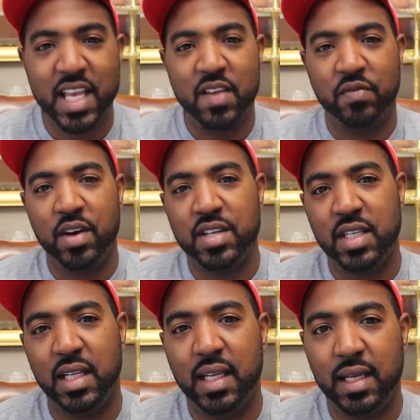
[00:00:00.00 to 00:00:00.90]
in
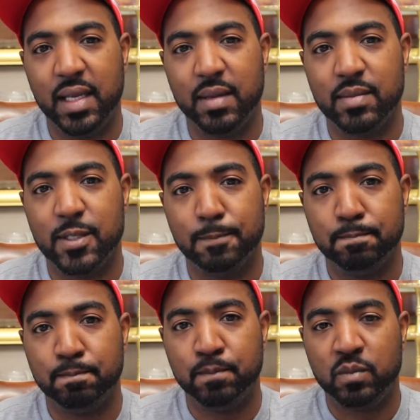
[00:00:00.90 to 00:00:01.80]
fraudulent claims.
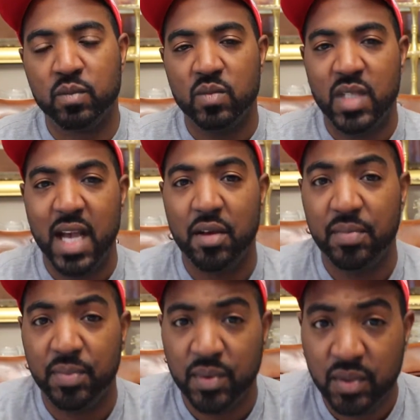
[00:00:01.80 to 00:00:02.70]

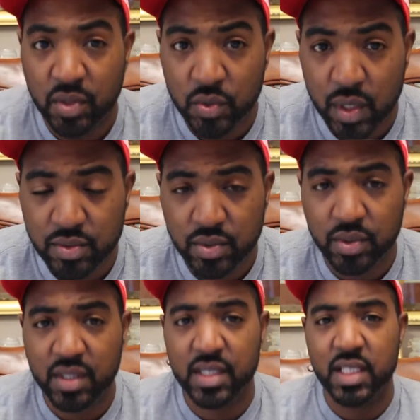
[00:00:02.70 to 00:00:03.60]
Now, kudos
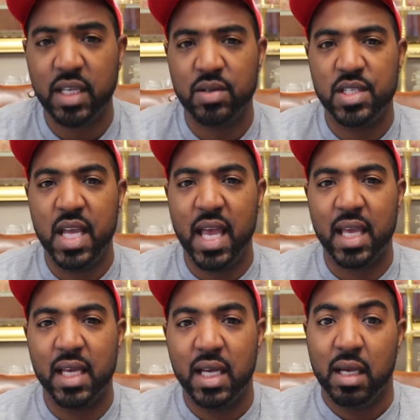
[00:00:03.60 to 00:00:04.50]
to the
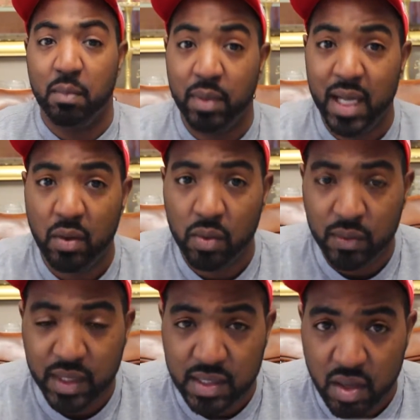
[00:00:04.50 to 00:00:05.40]
DOJ. But
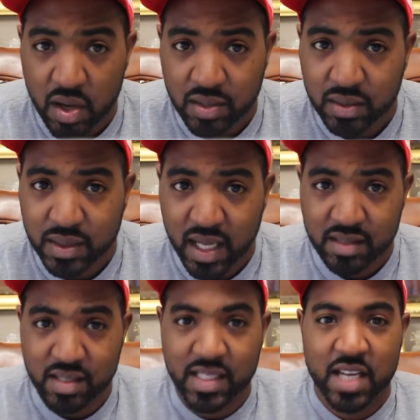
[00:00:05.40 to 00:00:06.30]
what this also
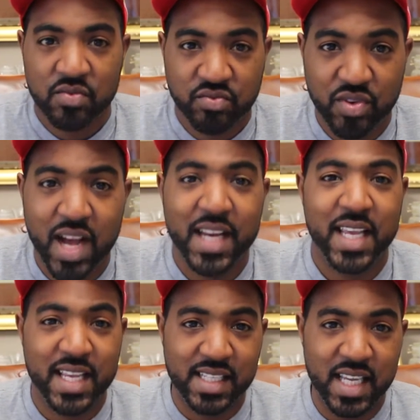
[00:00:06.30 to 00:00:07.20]
tells us that fraud
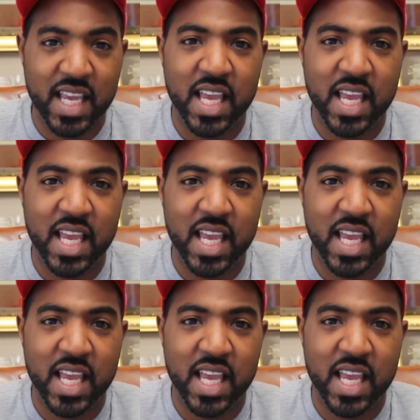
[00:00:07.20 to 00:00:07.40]
is